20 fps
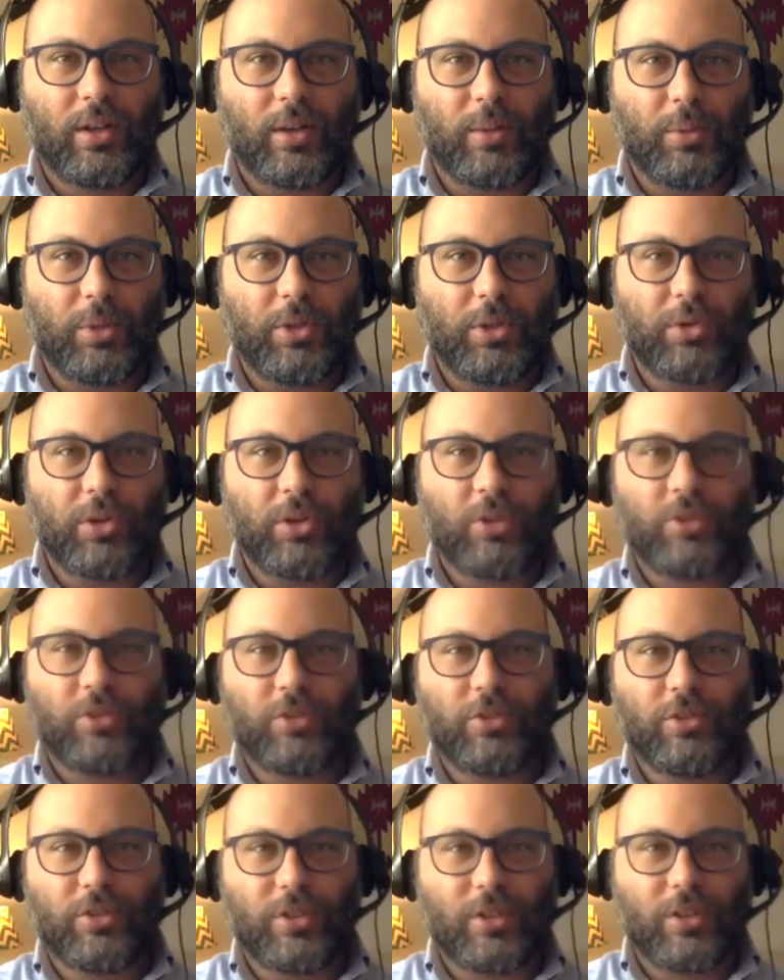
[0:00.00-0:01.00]
be gracious
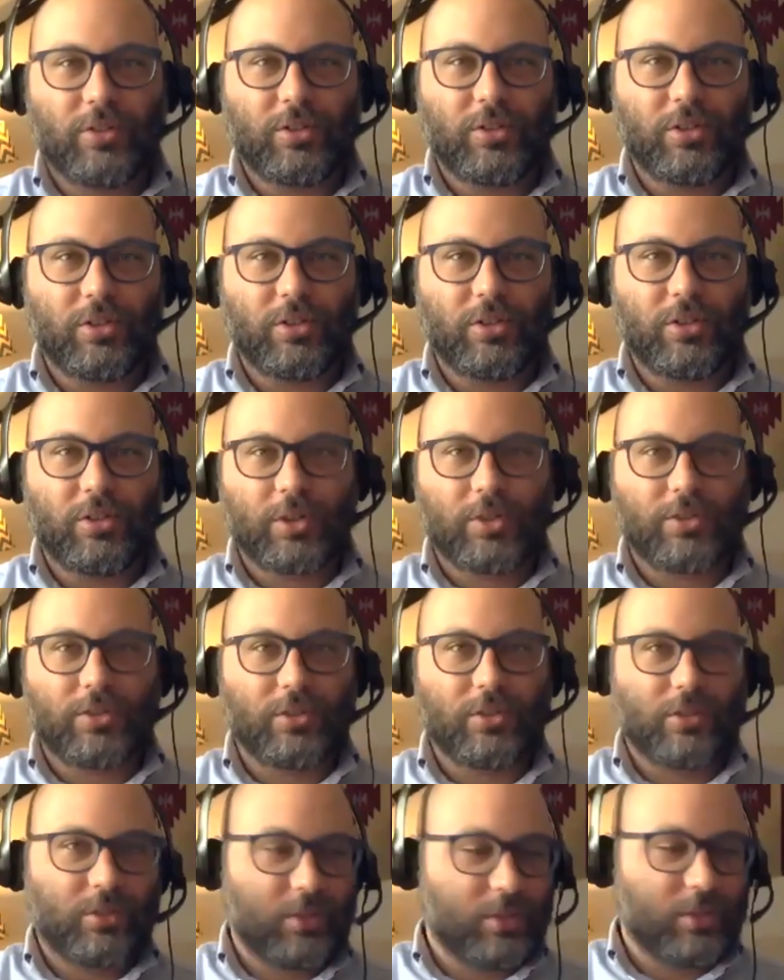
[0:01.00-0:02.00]
to answer your
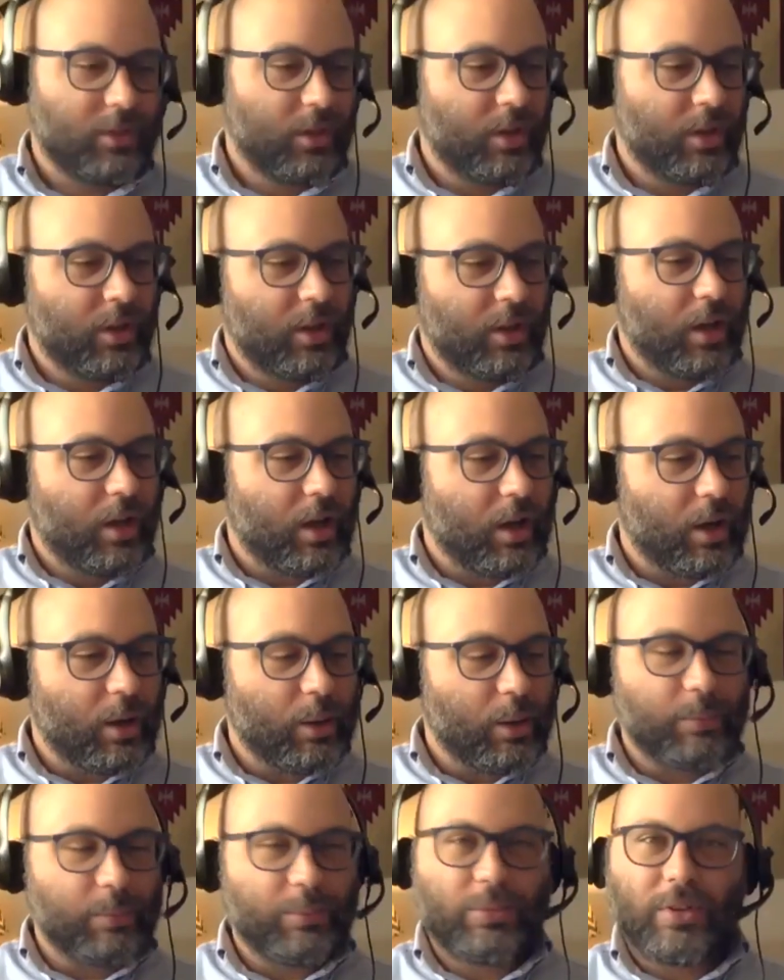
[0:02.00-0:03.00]
questions.
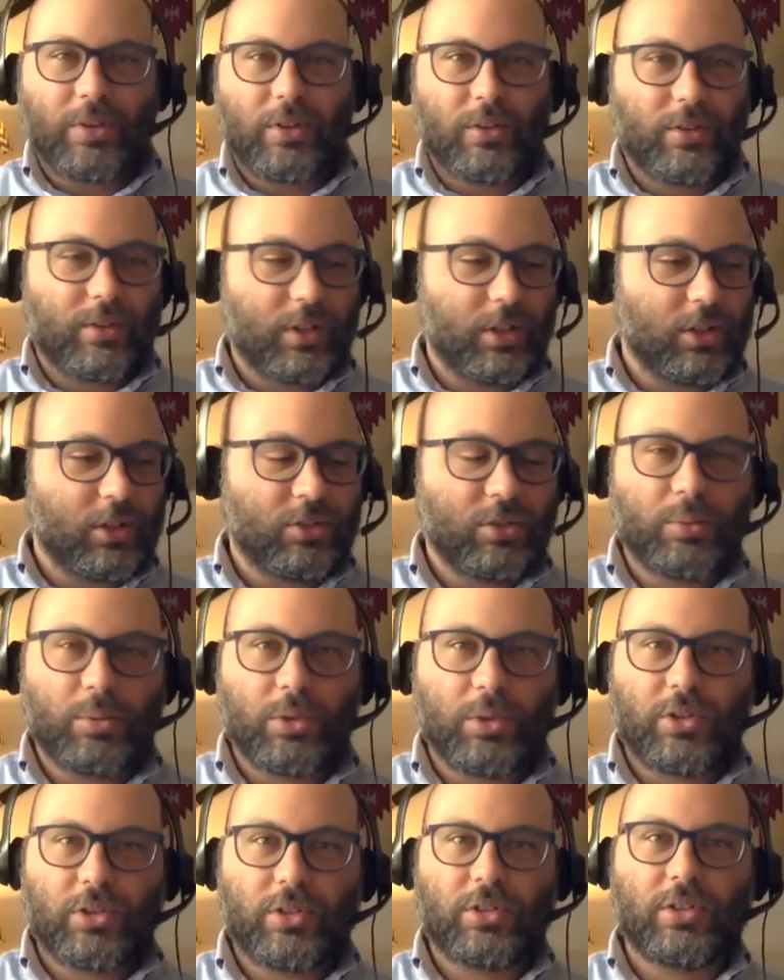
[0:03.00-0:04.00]
Thank you so
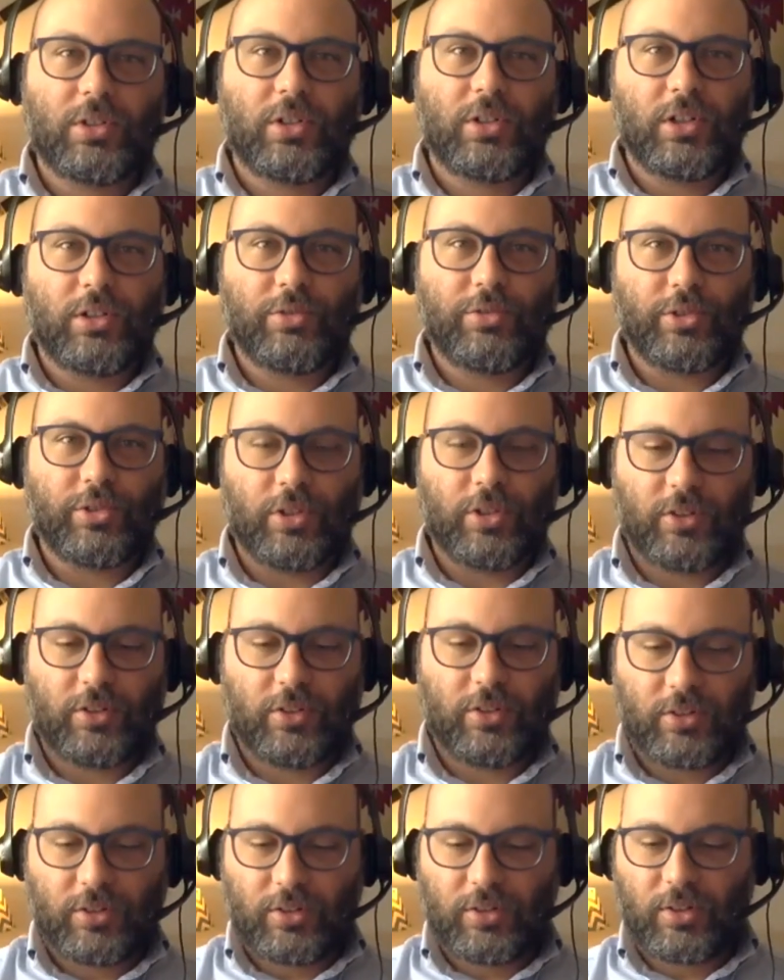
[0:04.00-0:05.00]
much, Clint, for
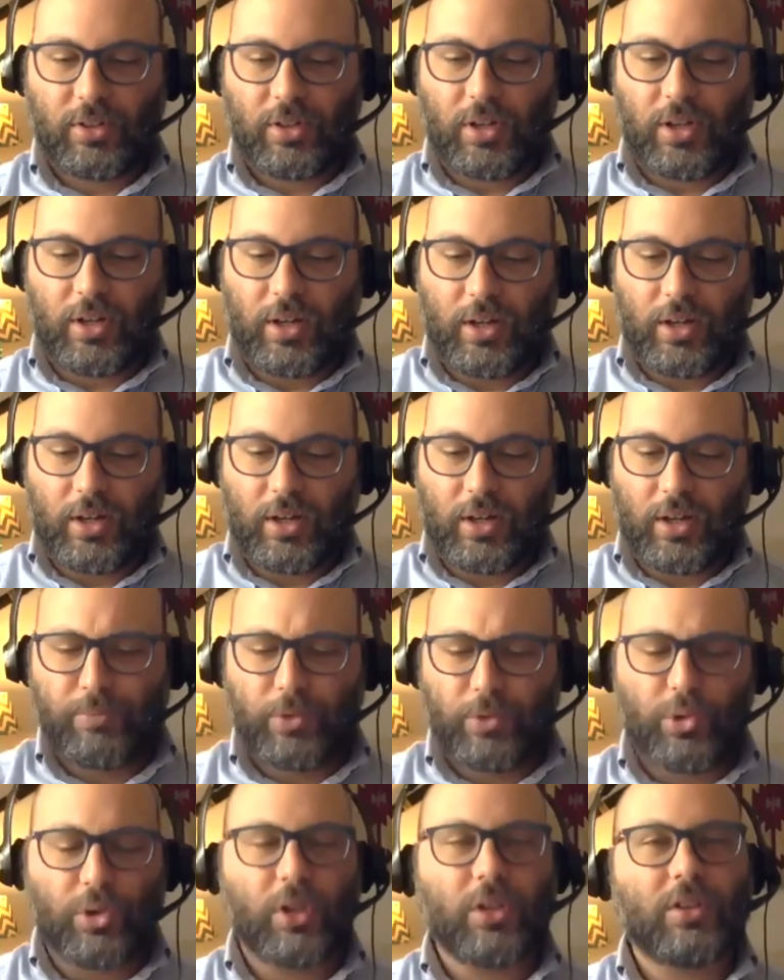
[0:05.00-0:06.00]
this
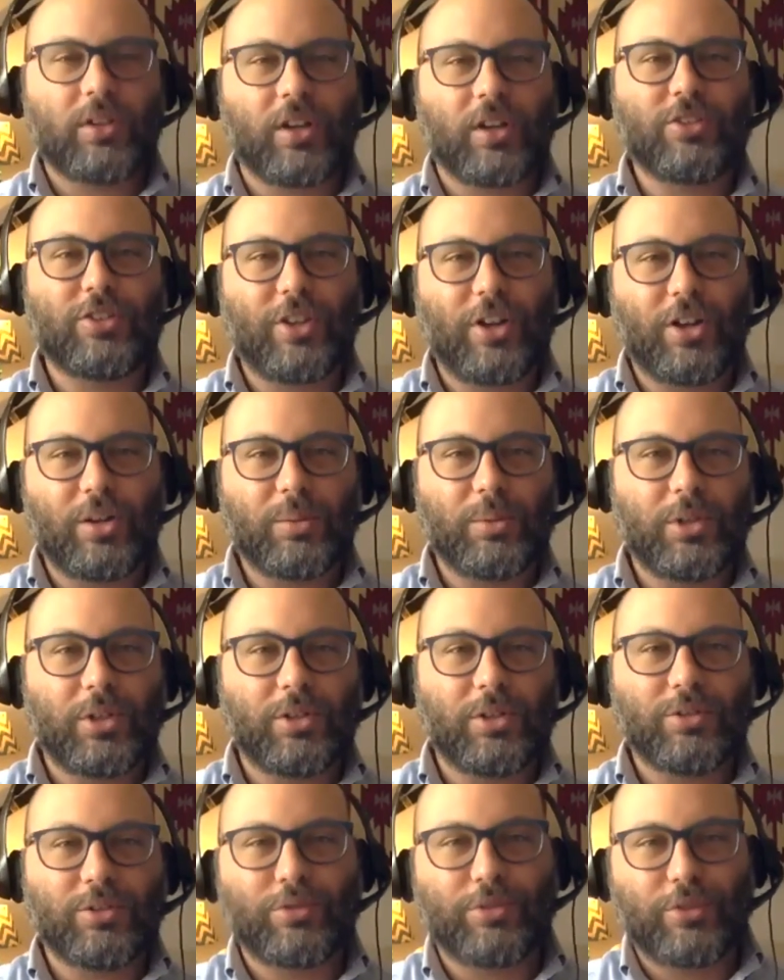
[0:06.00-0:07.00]
great taxonomy
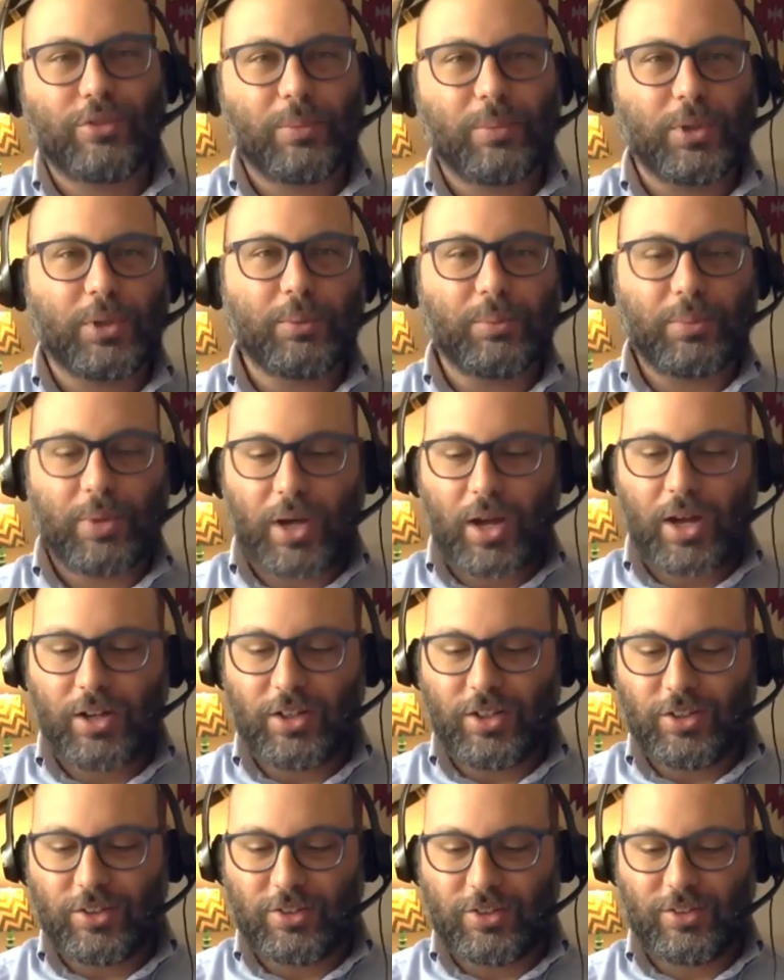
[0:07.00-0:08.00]
of split
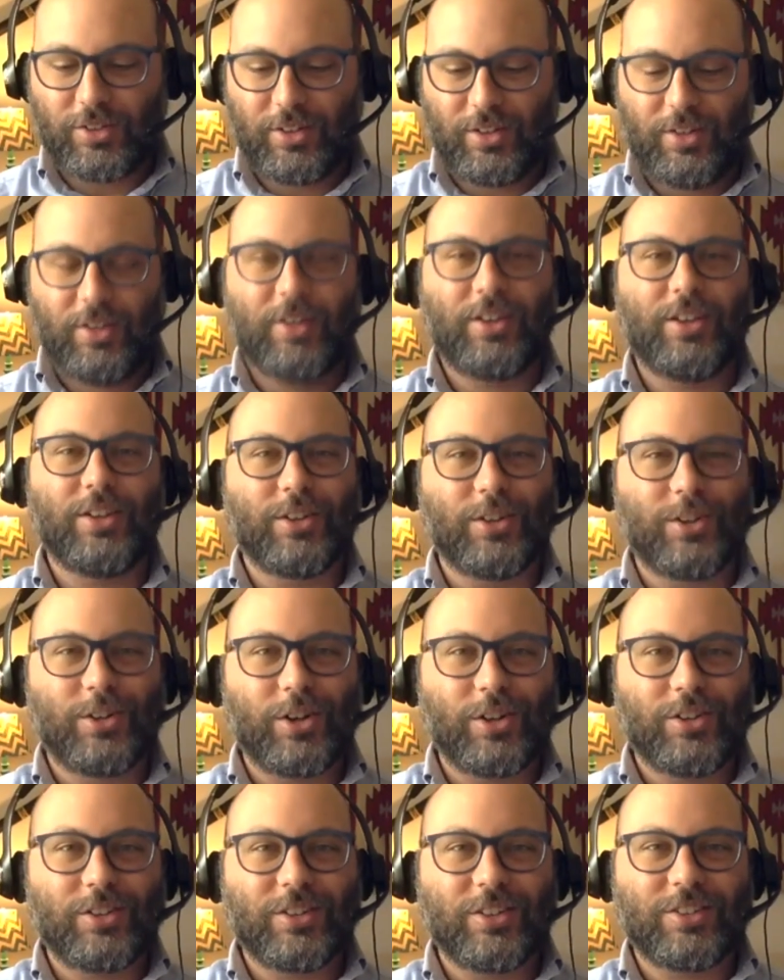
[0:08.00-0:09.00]
bodies in the
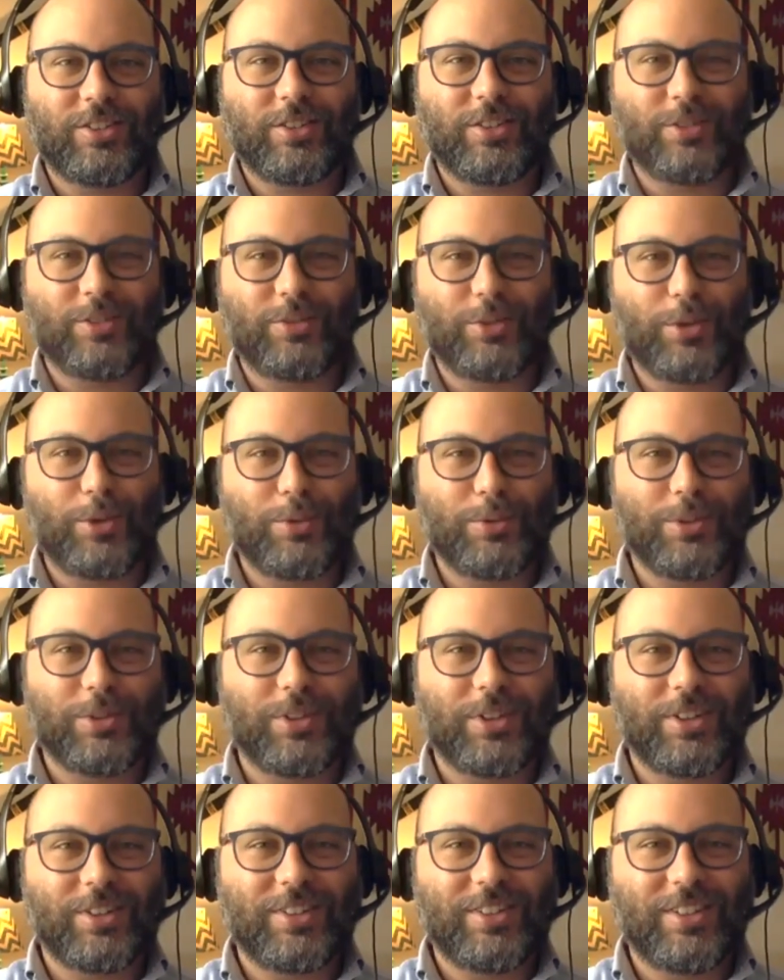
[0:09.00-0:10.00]
context of
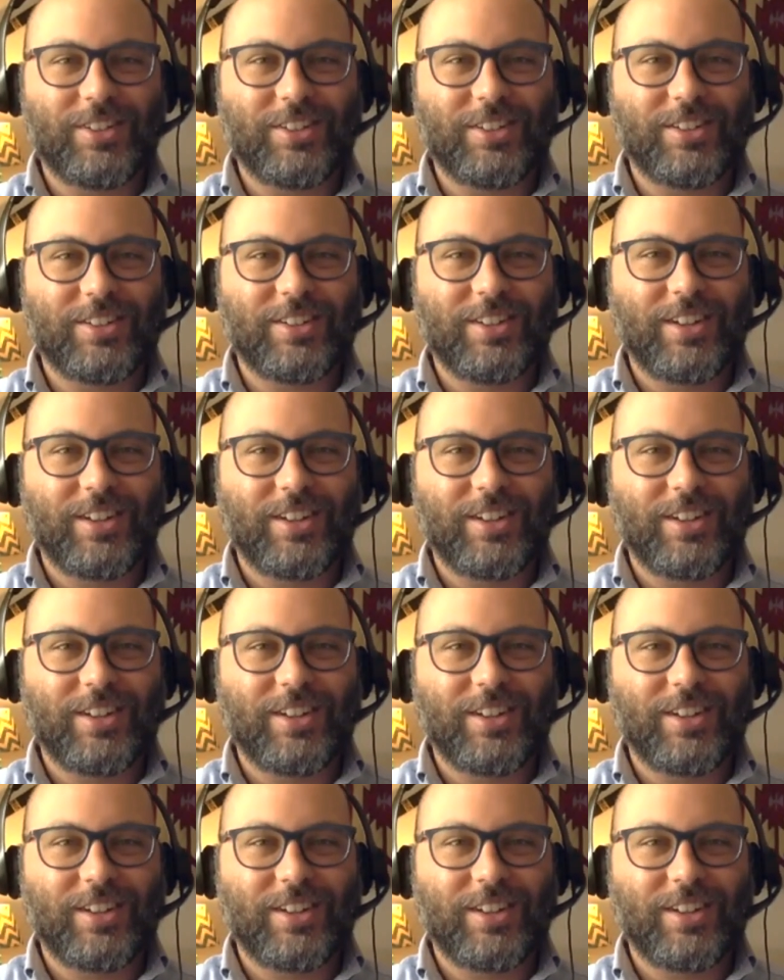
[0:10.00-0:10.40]
COVID-19.